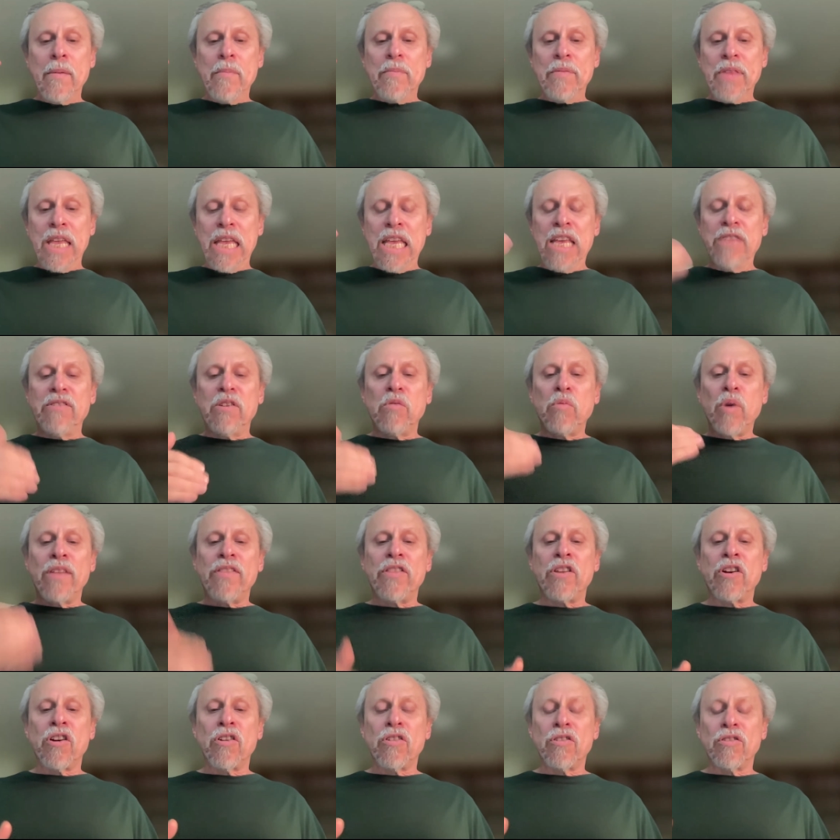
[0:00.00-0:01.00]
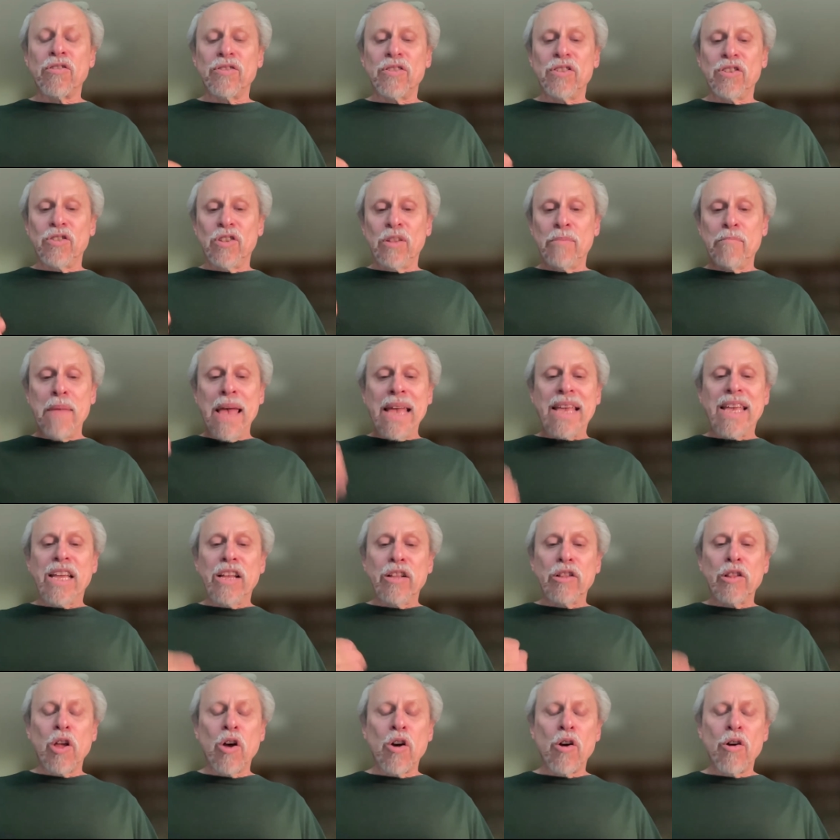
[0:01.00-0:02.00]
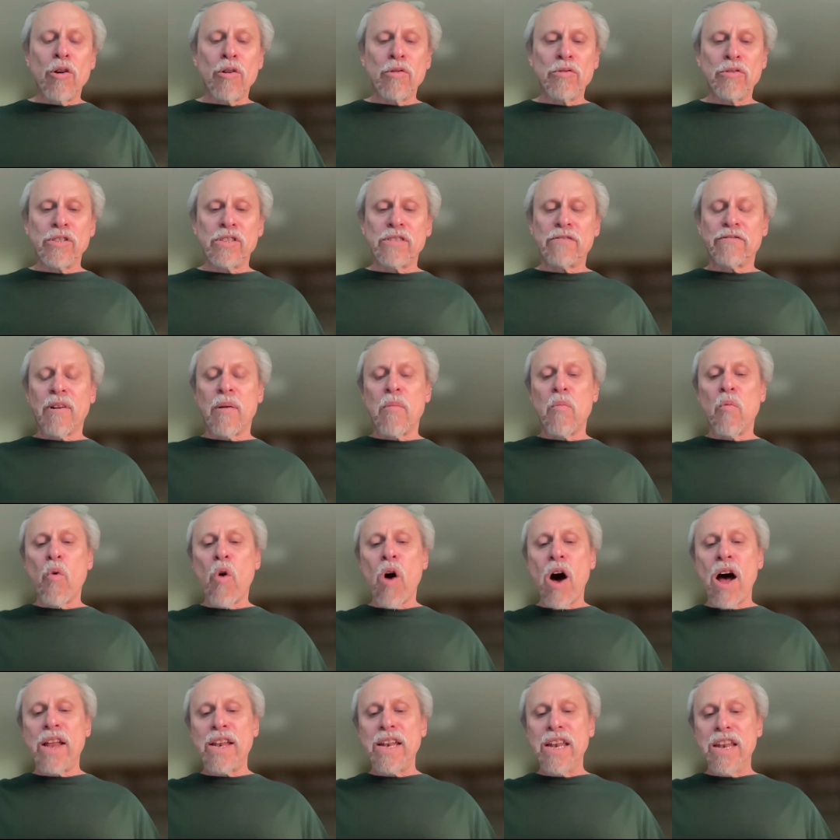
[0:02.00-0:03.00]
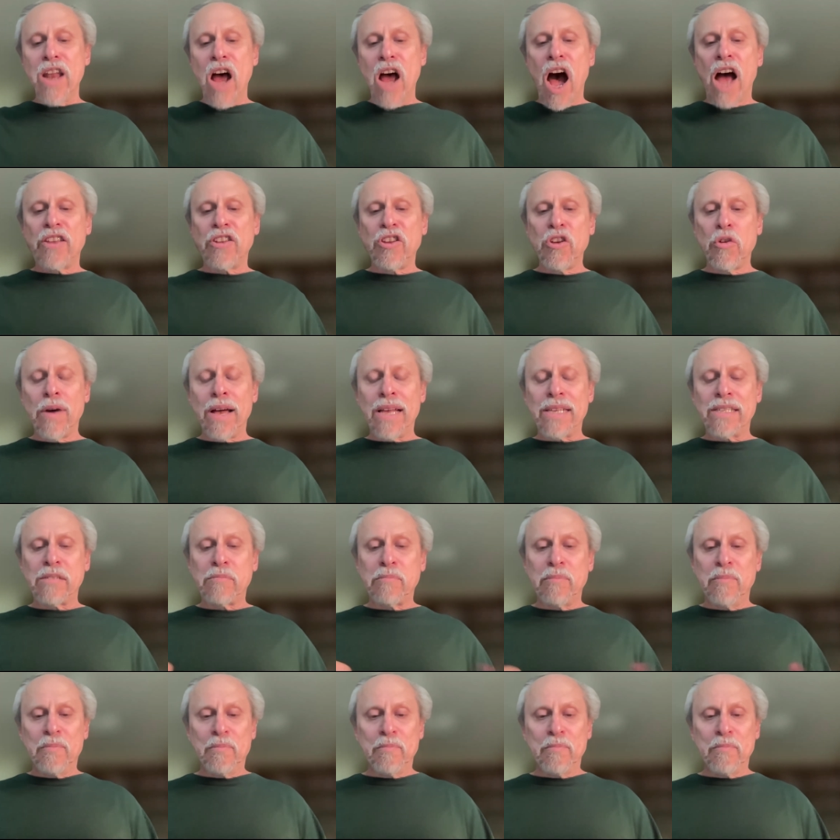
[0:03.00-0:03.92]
even when they're making loans from one non-US